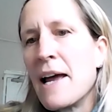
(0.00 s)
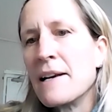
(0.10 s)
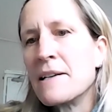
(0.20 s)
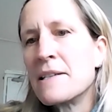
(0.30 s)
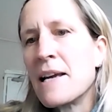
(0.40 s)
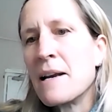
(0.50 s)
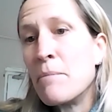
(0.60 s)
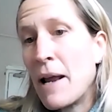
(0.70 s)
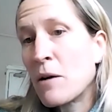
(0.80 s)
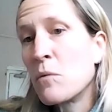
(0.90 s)
and
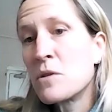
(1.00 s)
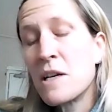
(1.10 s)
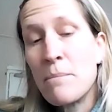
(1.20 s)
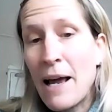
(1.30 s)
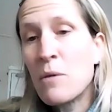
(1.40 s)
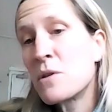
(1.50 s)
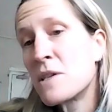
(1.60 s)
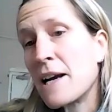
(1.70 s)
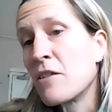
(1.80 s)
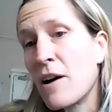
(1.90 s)
black water
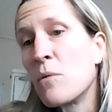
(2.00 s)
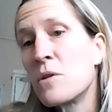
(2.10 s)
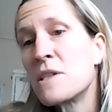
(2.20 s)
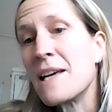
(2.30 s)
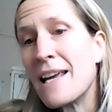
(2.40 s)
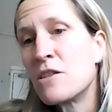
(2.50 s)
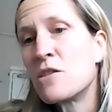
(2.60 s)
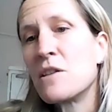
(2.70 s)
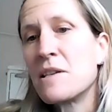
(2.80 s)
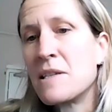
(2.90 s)
and grey water
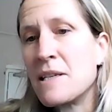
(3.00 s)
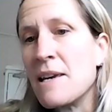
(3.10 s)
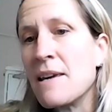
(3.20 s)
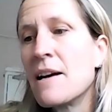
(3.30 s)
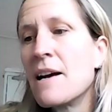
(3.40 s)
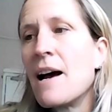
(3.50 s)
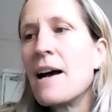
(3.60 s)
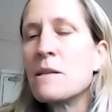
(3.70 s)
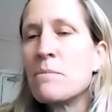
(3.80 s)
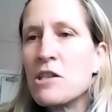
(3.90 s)
into the sea,
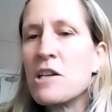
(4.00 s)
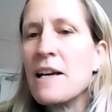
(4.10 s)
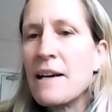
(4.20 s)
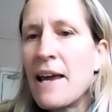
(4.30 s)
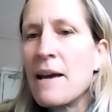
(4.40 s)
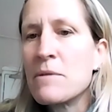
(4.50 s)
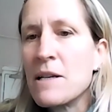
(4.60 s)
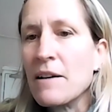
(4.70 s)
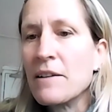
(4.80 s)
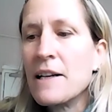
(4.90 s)
especially in Cape
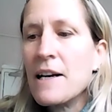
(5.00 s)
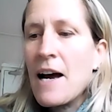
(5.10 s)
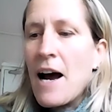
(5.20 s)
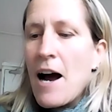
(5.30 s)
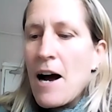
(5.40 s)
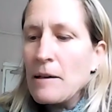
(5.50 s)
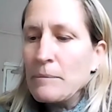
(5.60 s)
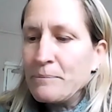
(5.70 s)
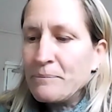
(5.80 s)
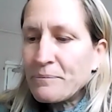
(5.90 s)

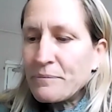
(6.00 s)
Town.